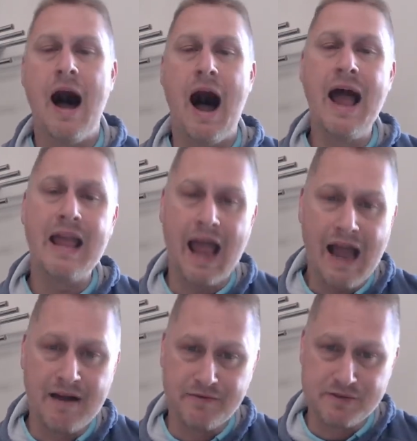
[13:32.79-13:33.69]
I
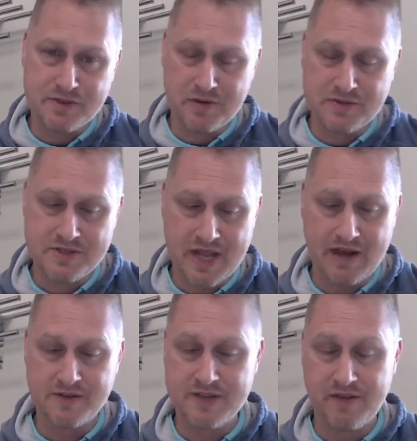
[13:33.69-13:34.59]
have certain
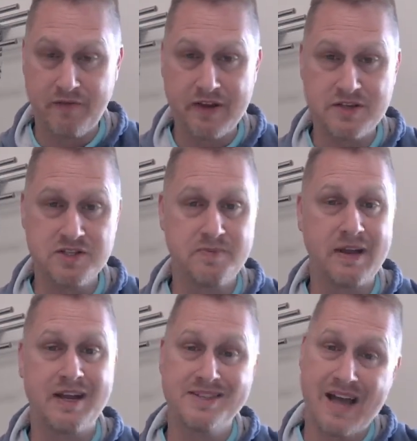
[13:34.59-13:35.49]
standards, convictions
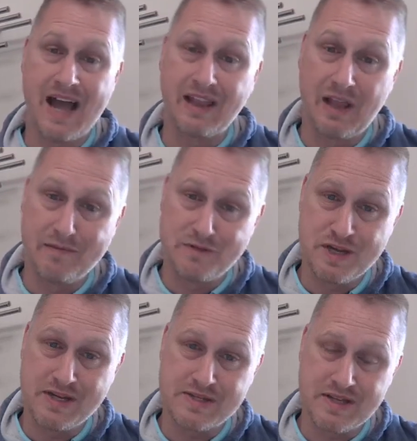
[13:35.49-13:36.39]
because I love
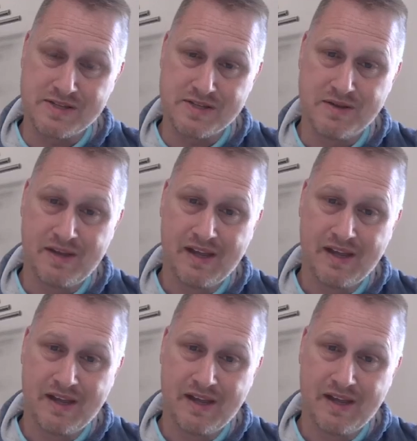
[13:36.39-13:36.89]
Jesus.